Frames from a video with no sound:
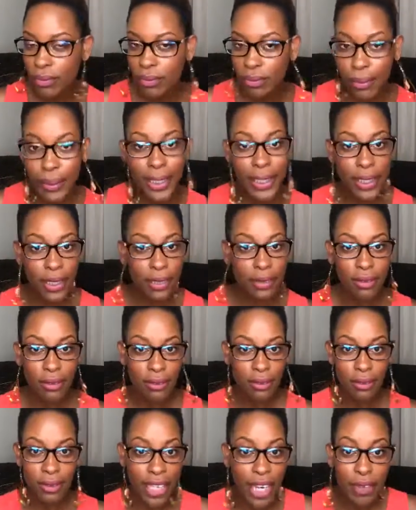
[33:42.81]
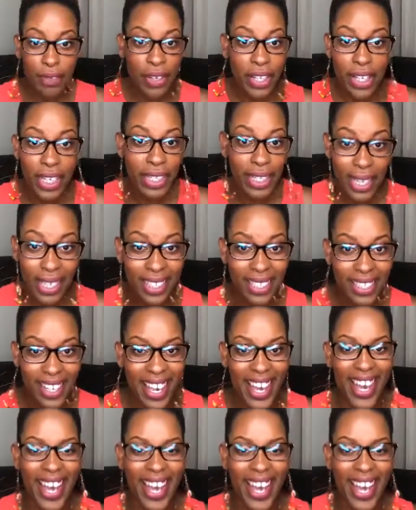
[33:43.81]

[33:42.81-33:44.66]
But they really didn't.